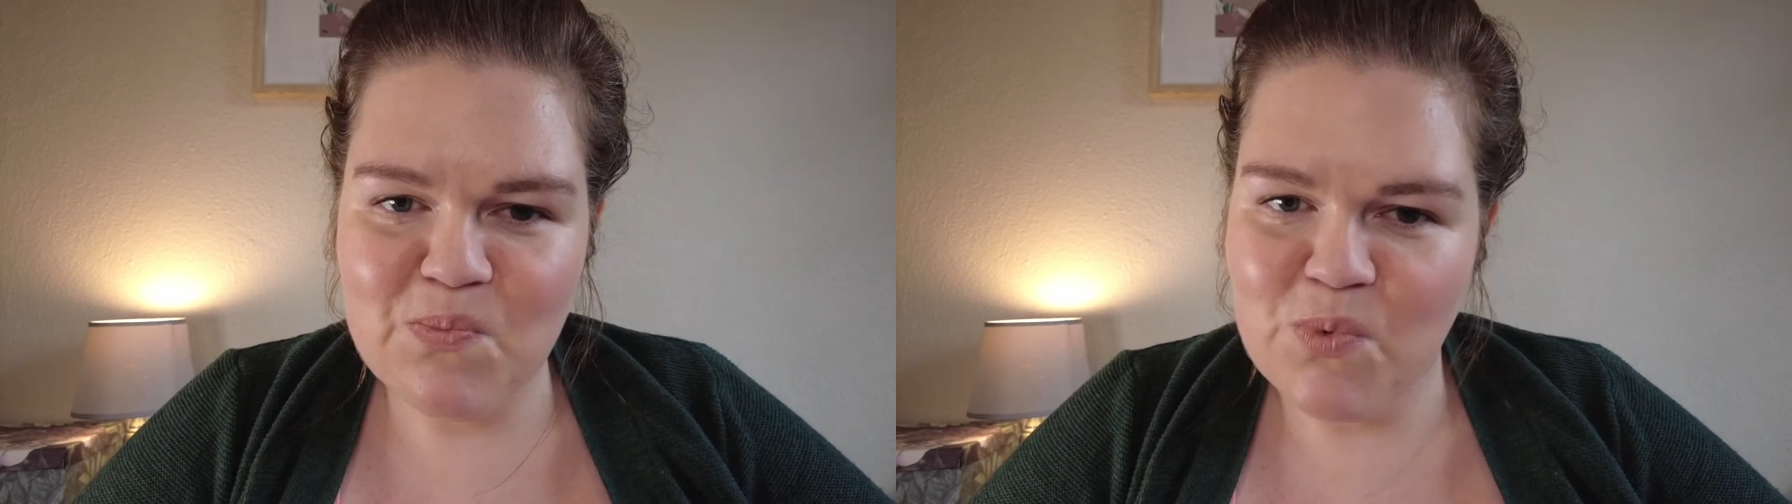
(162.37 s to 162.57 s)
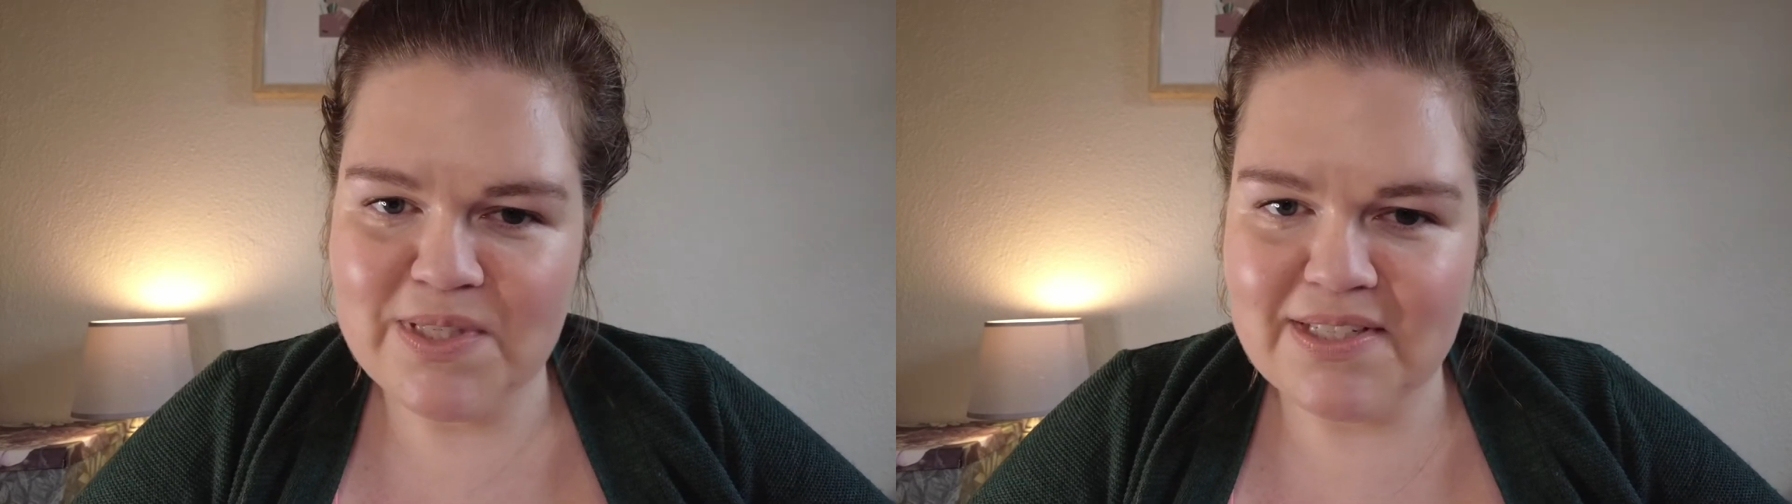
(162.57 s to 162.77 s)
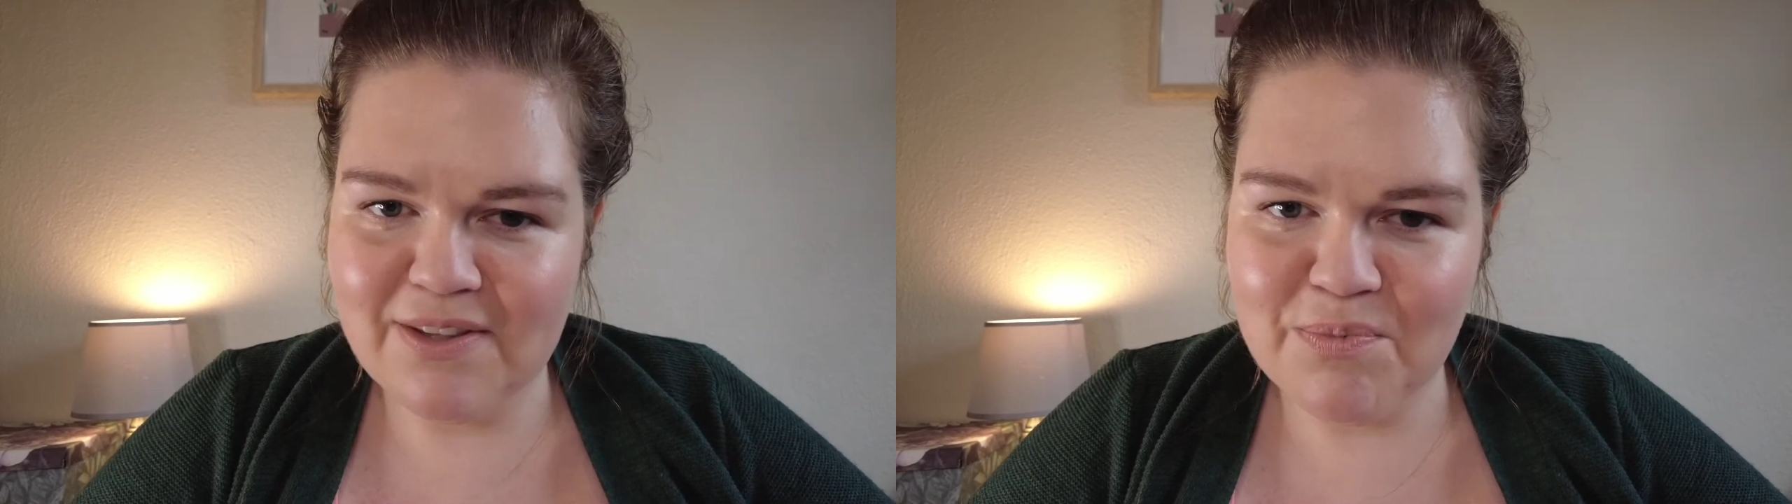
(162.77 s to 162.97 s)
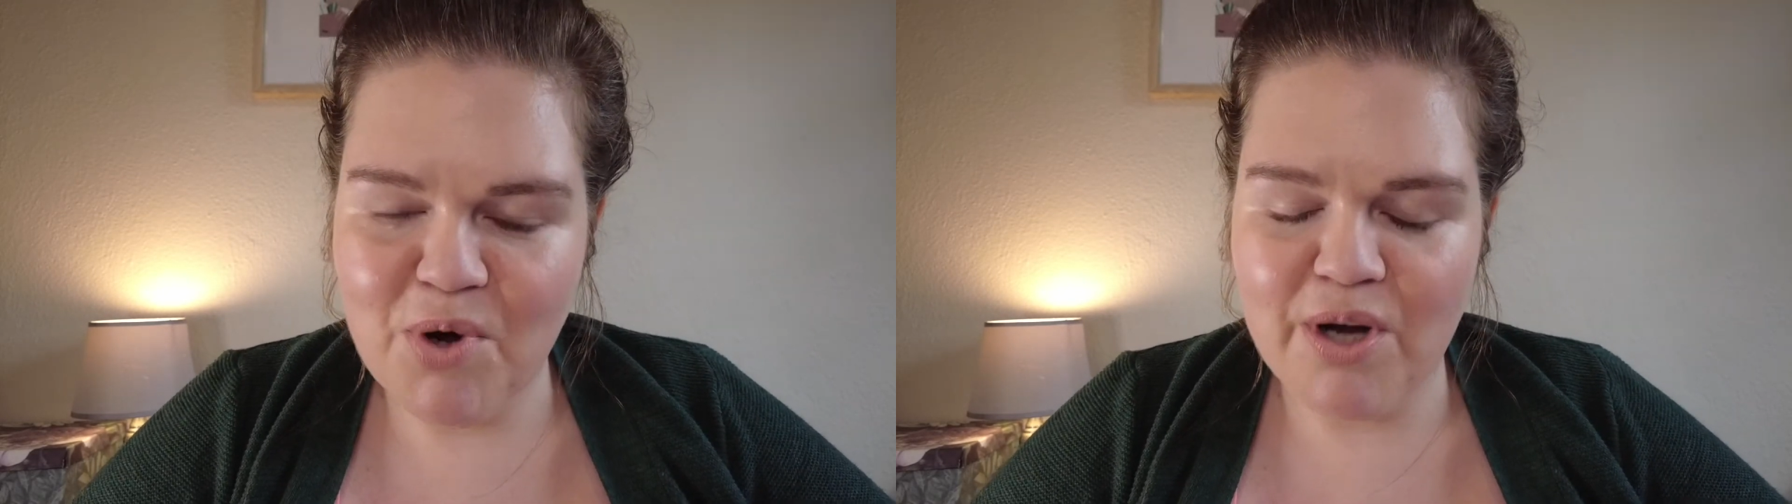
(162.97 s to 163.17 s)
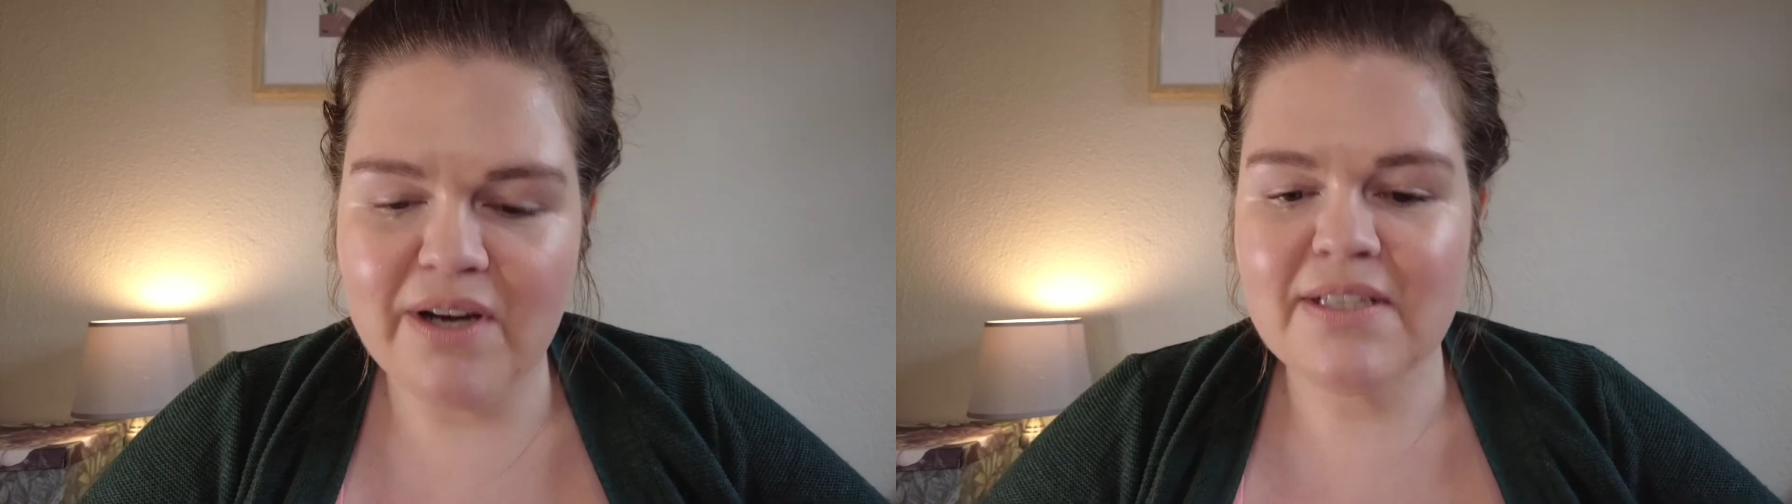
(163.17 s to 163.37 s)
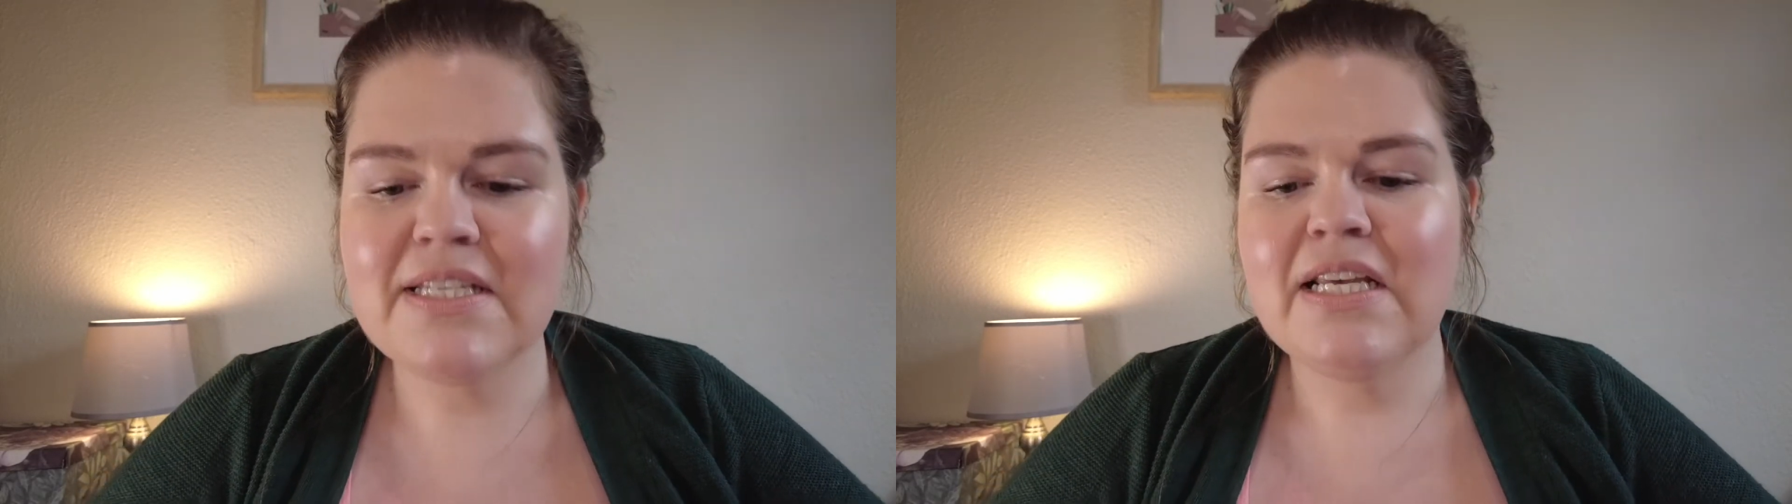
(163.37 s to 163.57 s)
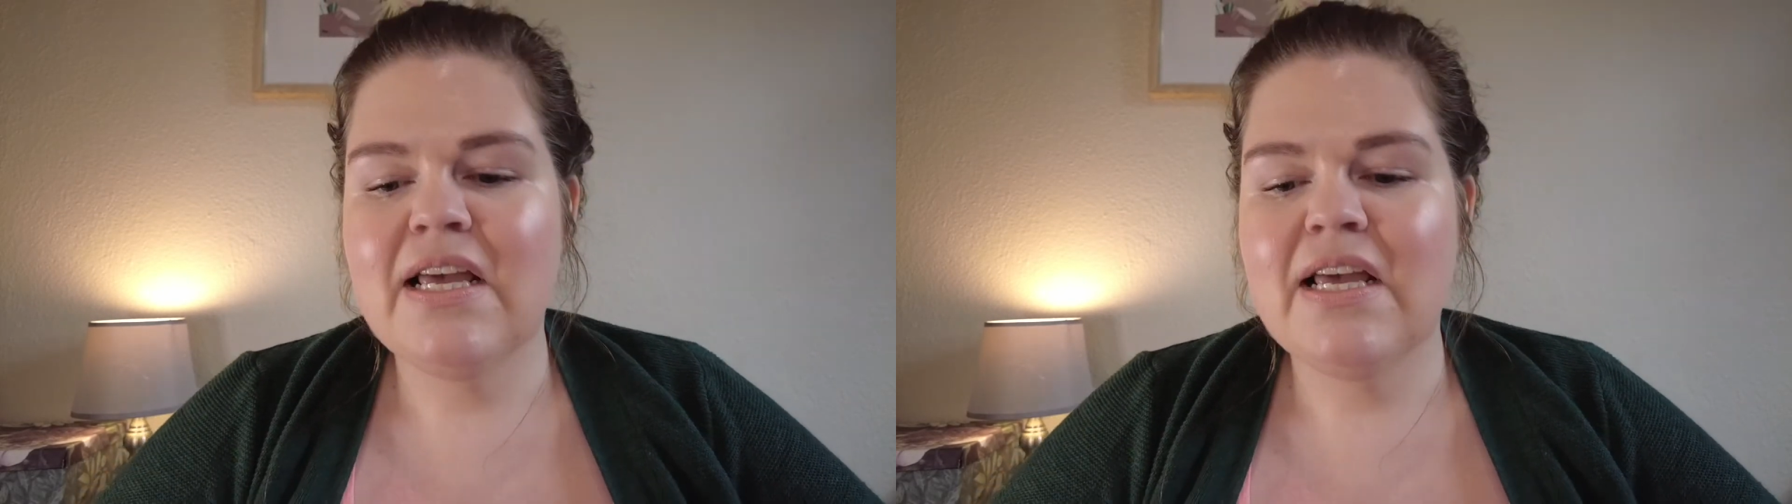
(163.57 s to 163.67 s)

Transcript: wasn't in the product.